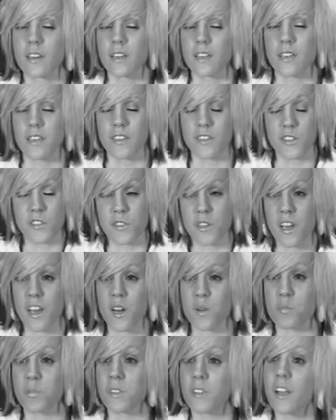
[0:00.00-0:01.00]
And he just got
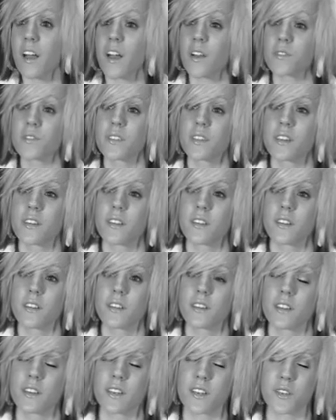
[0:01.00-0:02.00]
up and left.
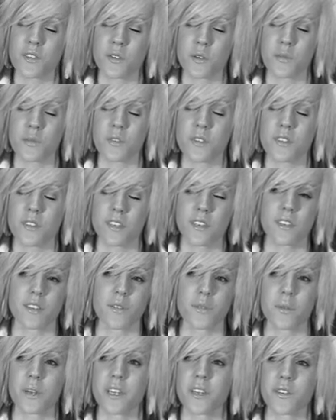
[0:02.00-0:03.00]
And I remember sitting in
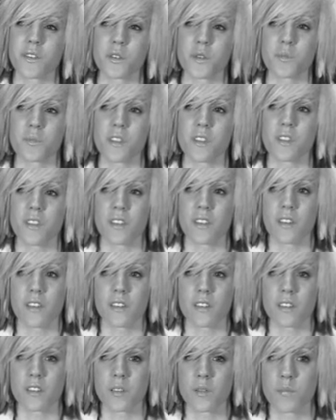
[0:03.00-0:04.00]
the waiting room and
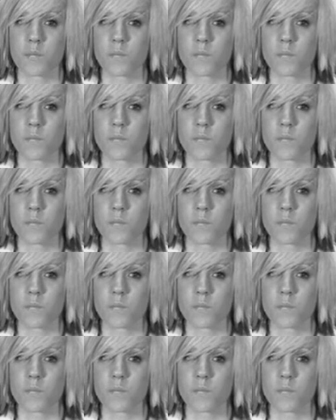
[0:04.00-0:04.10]
thinking,